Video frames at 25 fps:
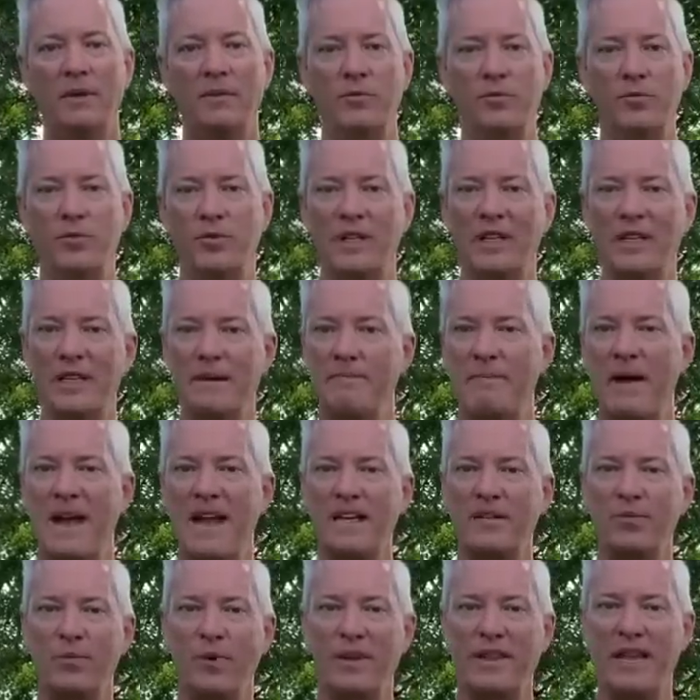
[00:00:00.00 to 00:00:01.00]
really
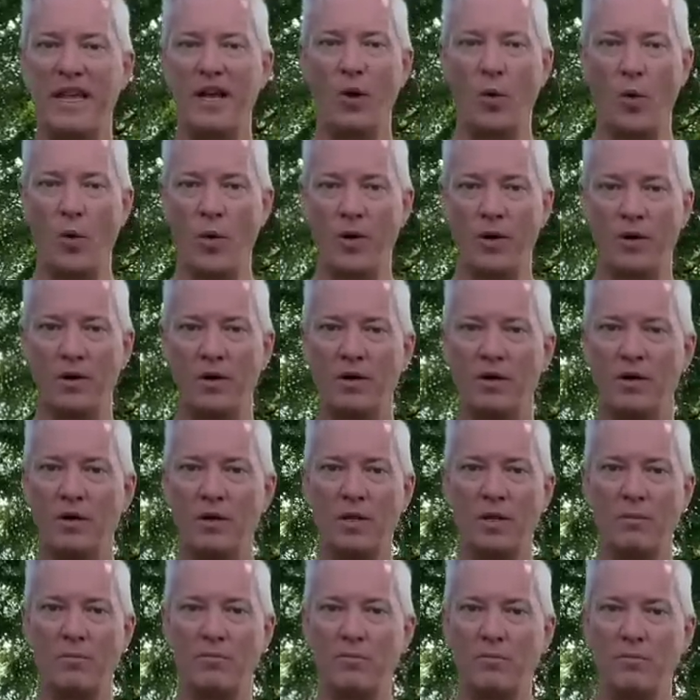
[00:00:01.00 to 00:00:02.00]
base what they order or
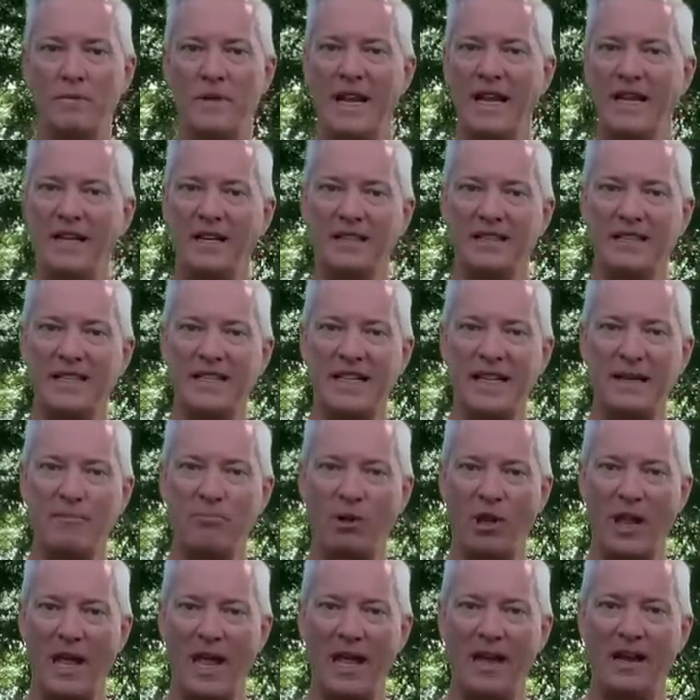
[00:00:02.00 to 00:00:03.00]
the daylilies that they
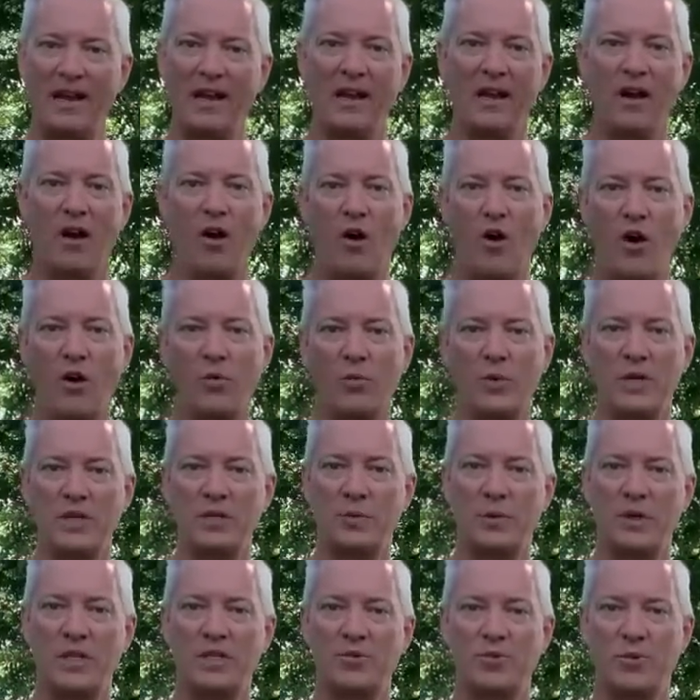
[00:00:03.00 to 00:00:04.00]
plant on
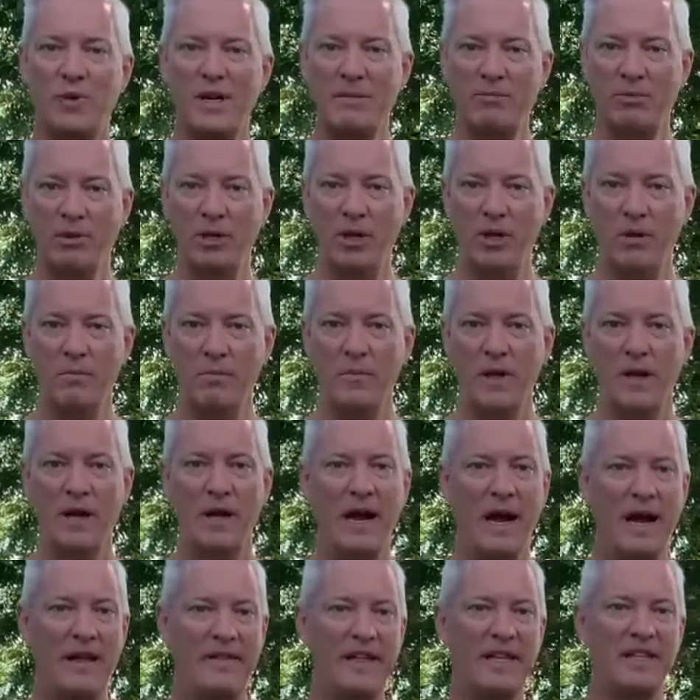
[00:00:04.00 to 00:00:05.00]
which ones rebloom,
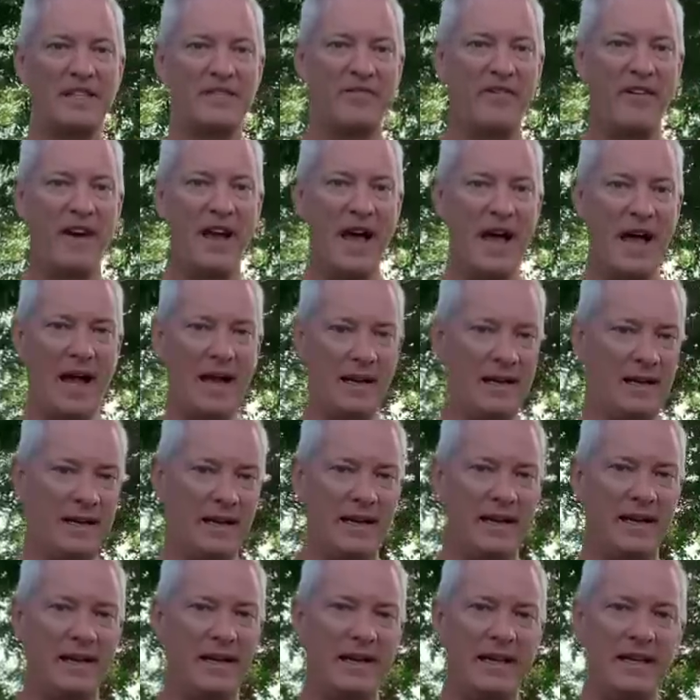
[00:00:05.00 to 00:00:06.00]
and that's fine,
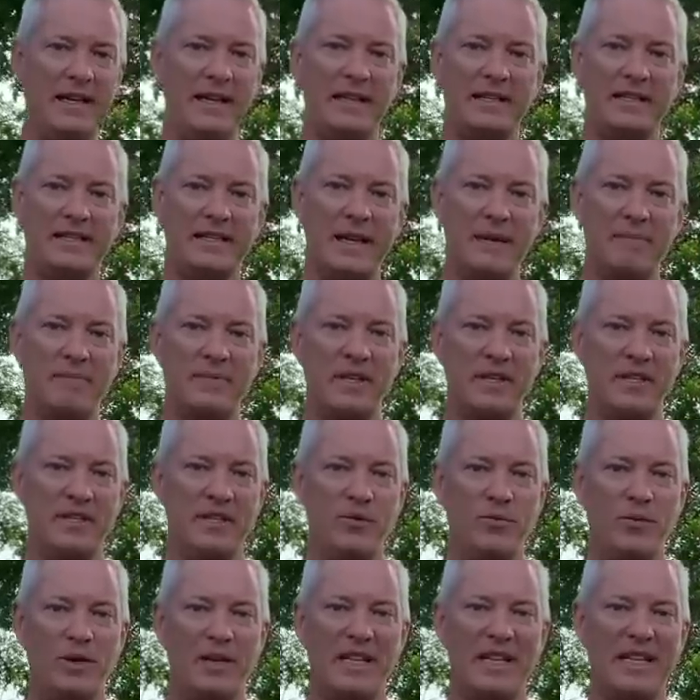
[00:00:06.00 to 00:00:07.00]
except that
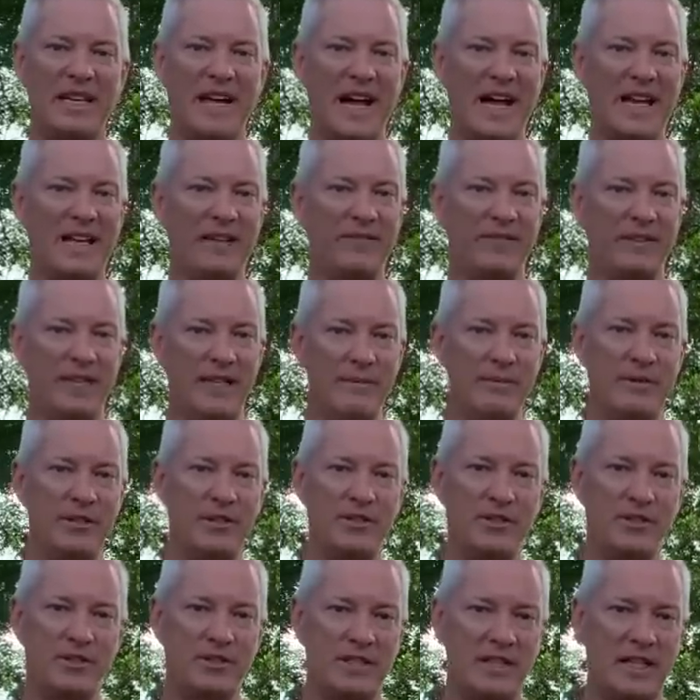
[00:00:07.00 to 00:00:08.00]
you really kind of
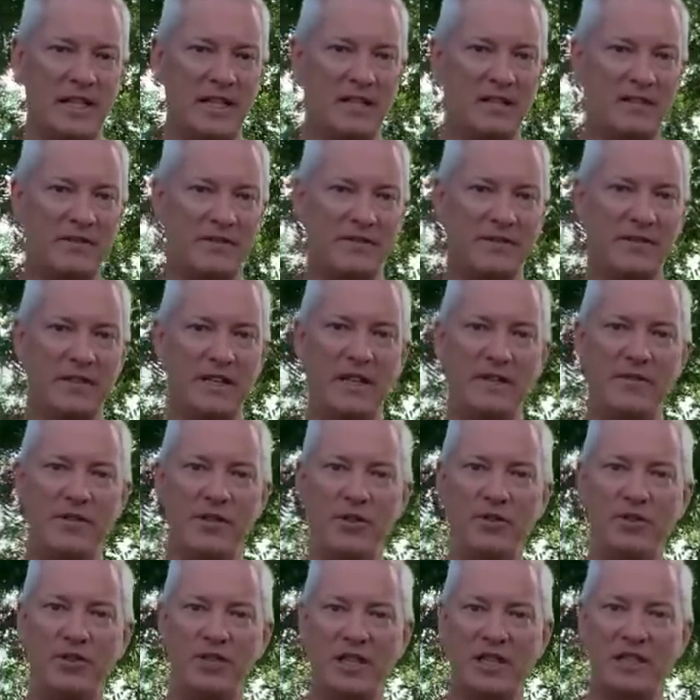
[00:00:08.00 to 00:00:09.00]
limit yourself if
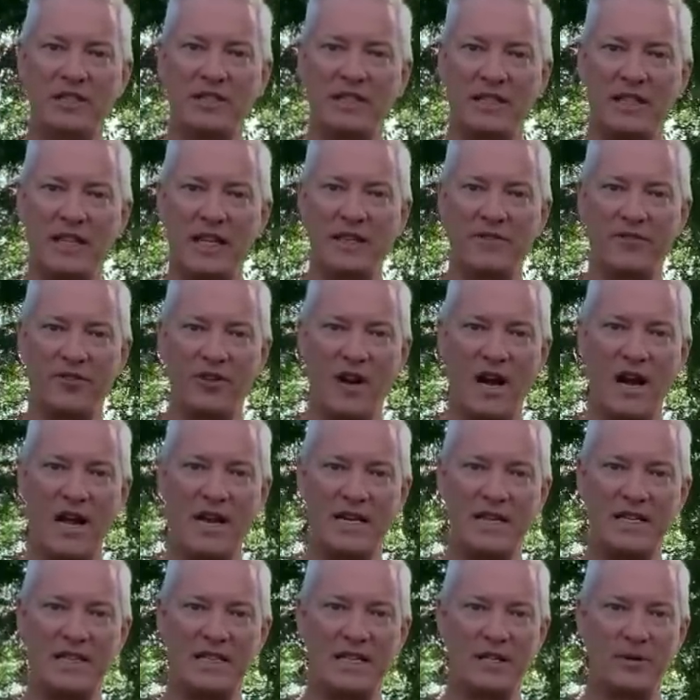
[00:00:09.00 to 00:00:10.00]
you just select
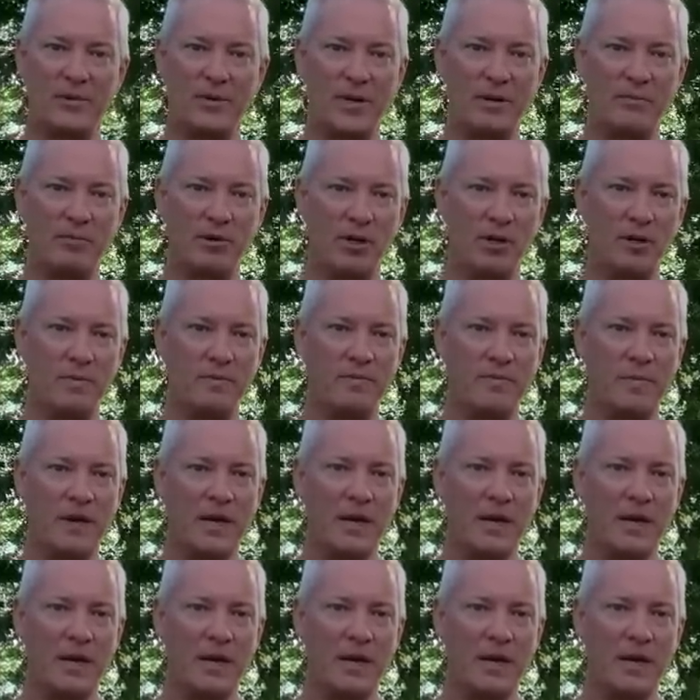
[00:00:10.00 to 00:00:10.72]
varieties that rebloom,